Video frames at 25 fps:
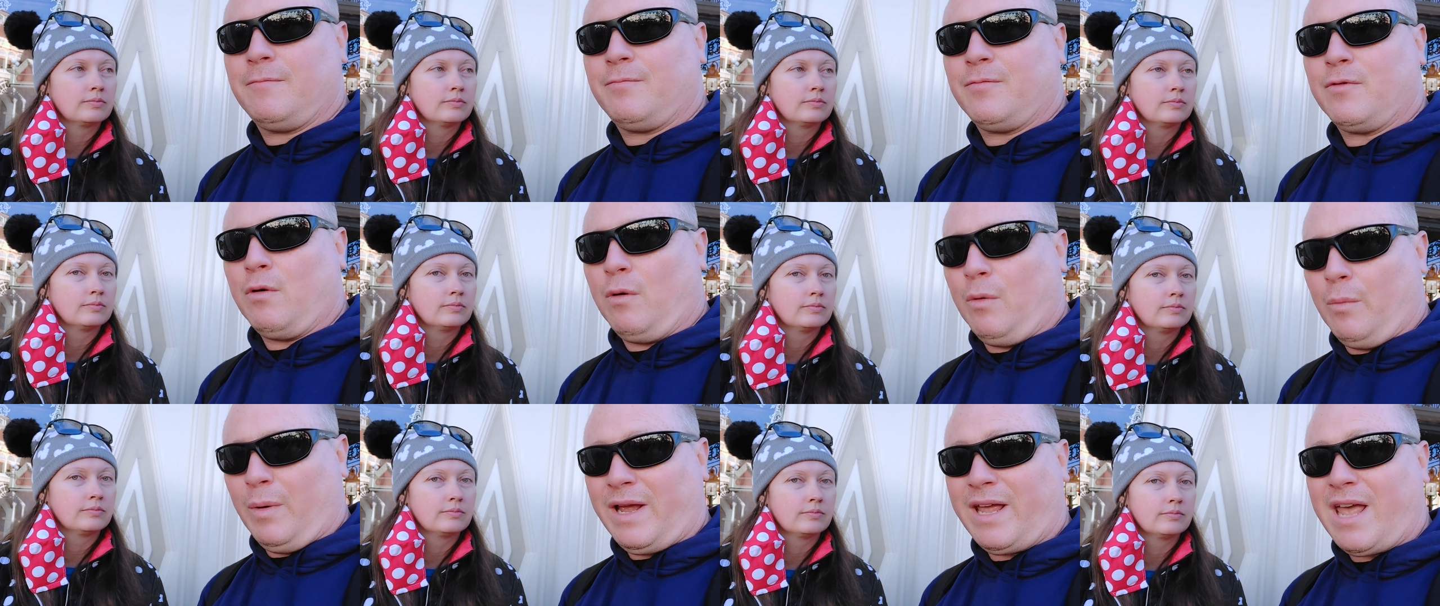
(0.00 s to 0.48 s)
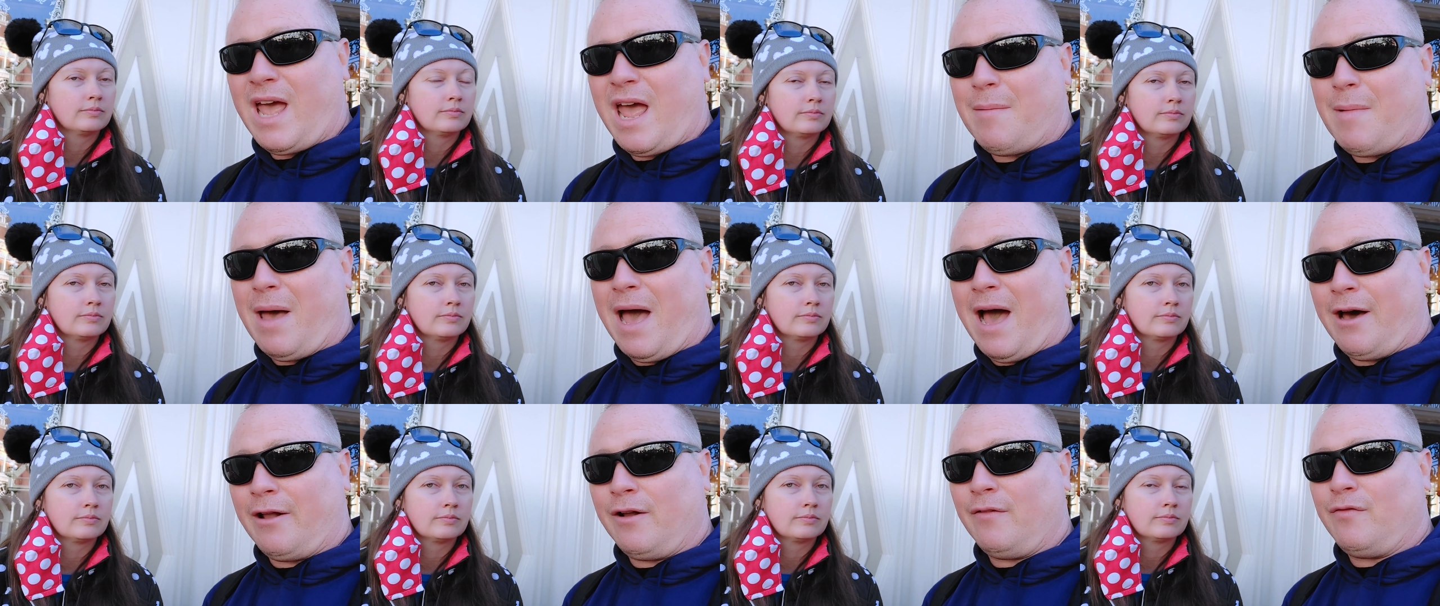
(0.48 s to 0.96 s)
Speaker 1: When we came
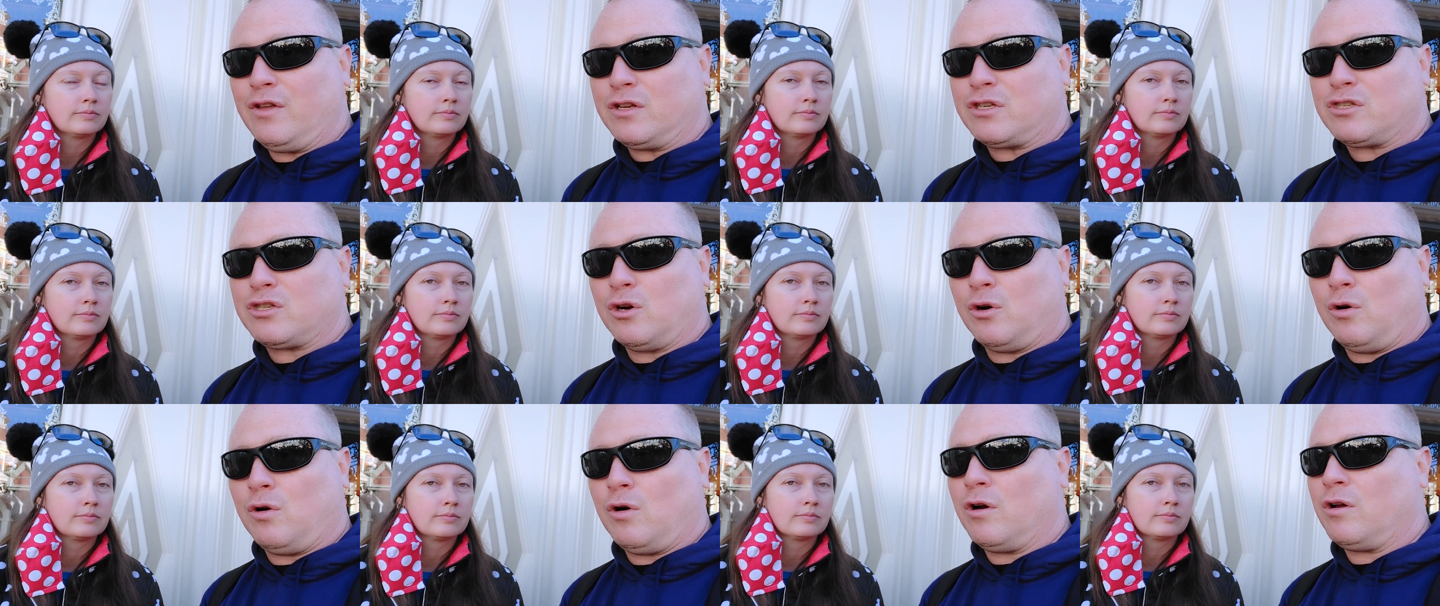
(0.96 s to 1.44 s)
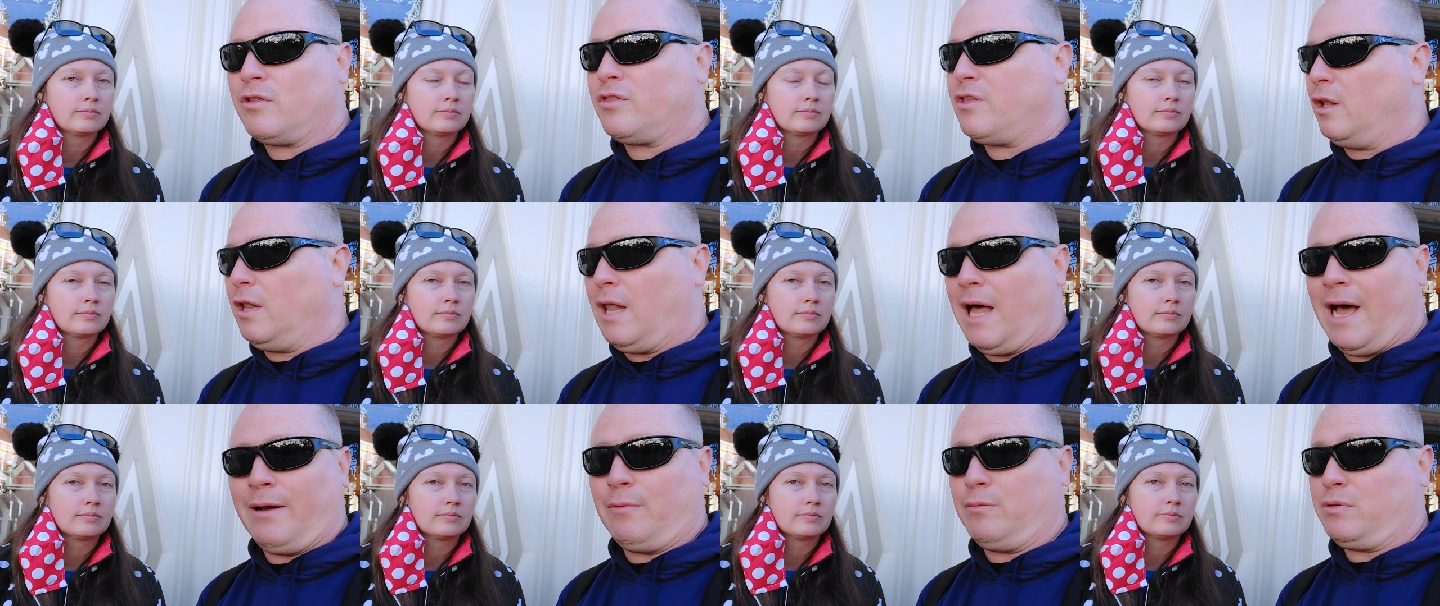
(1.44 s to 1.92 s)
out of the store, the
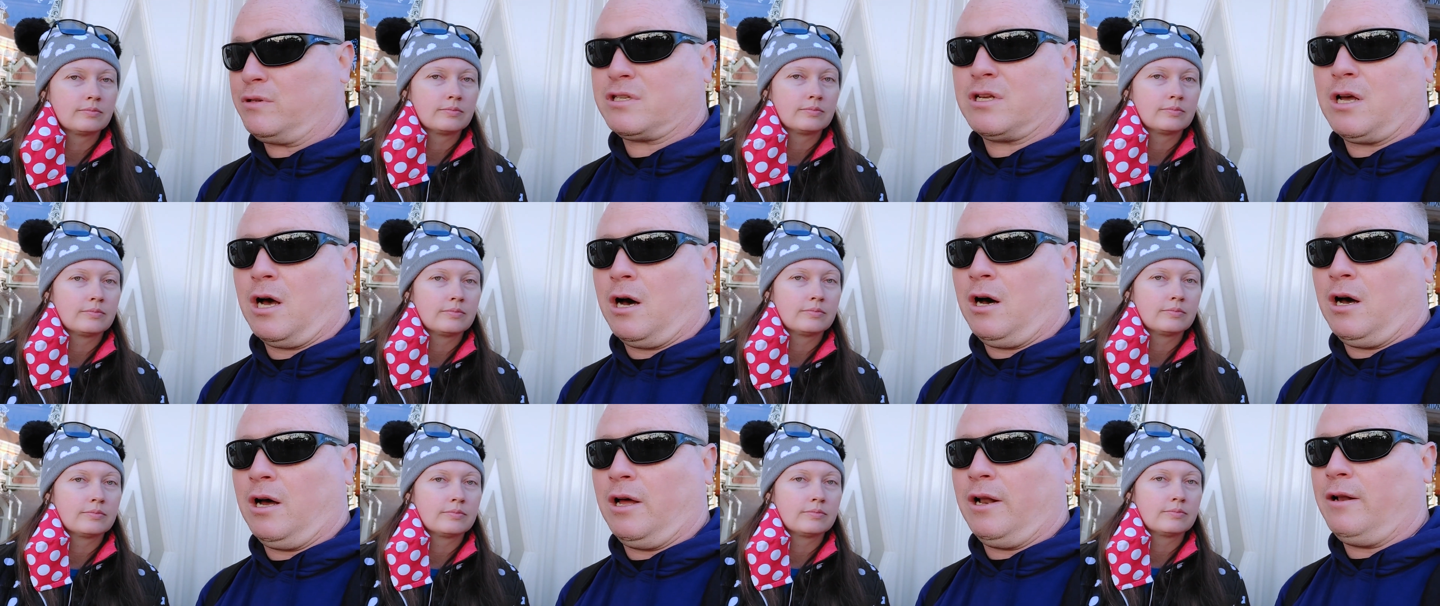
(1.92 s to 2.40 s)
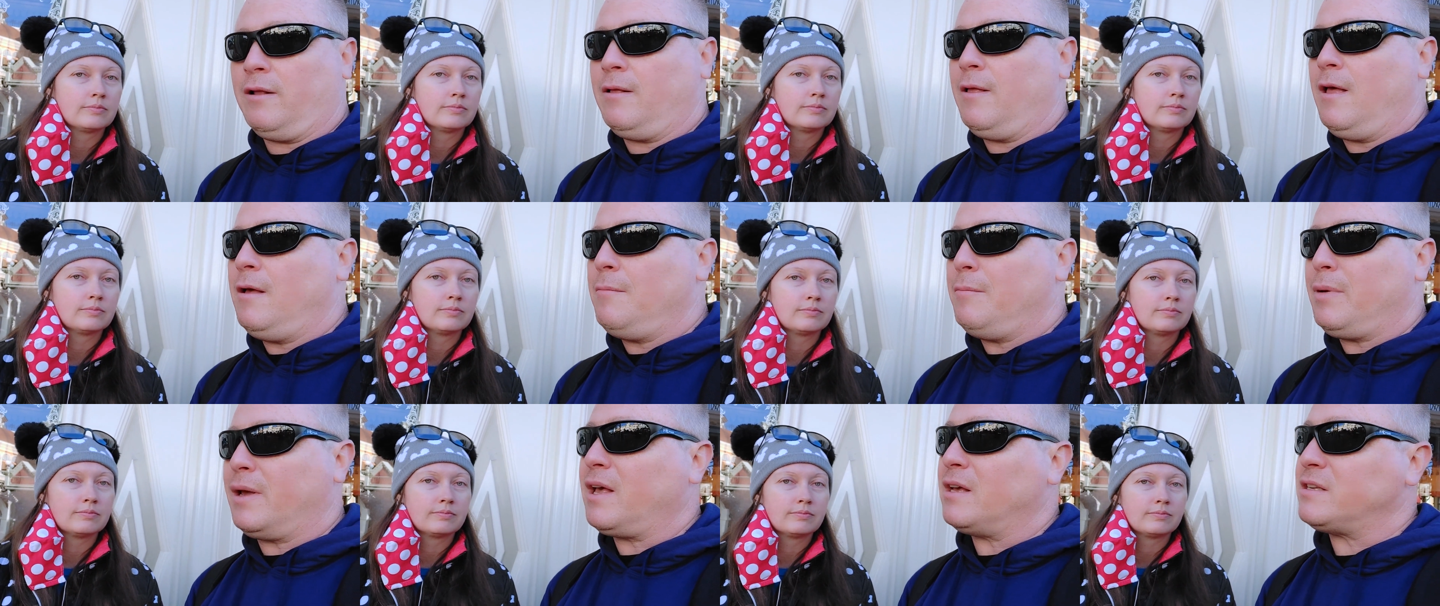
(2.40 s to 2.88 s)
line was gone
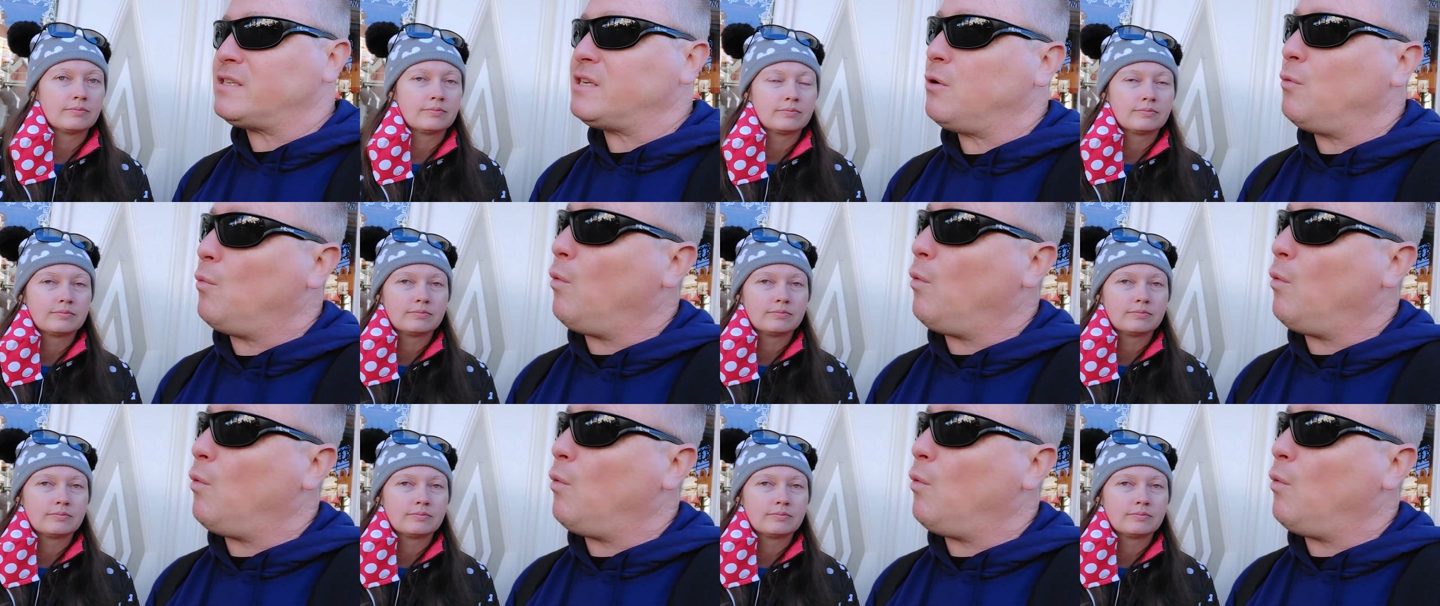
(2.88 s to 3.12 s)
because it